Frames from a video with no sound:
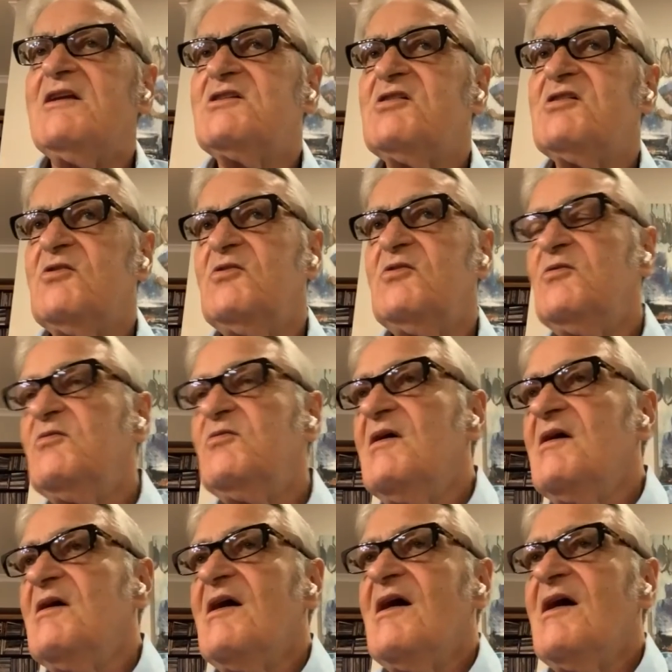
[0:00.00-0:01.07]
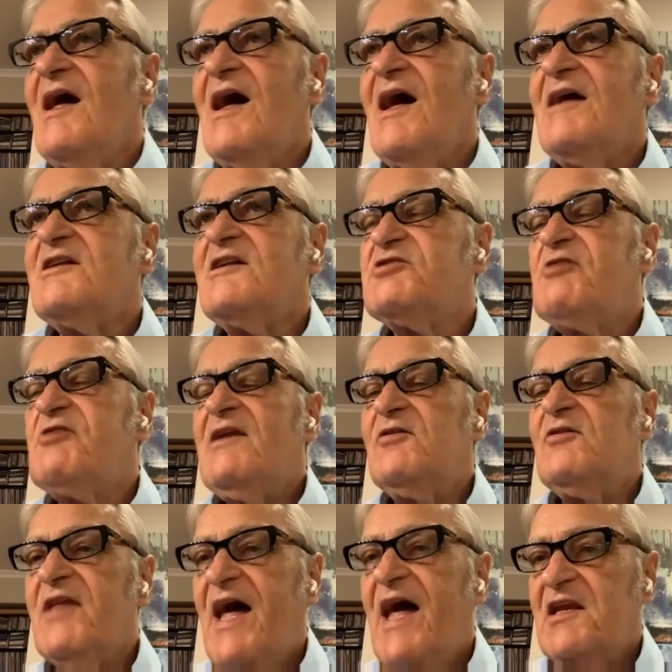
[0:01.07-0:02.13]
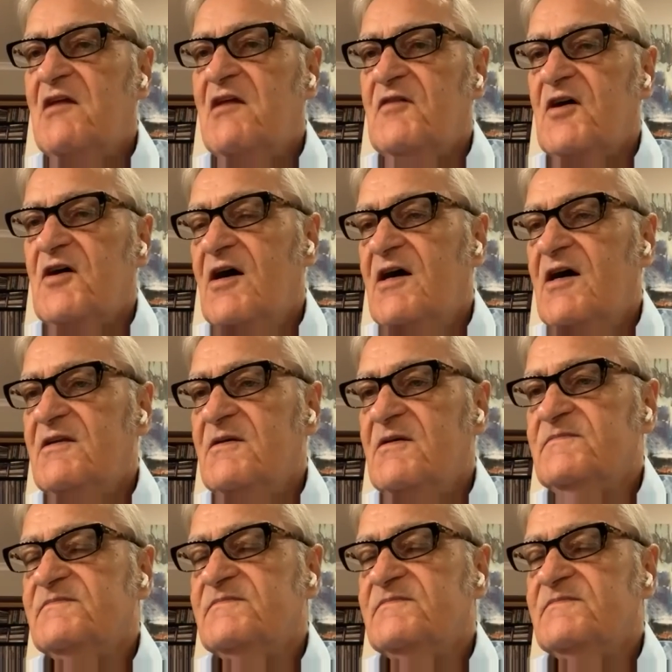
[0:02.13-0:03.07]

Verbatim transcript: it to straddle that divide.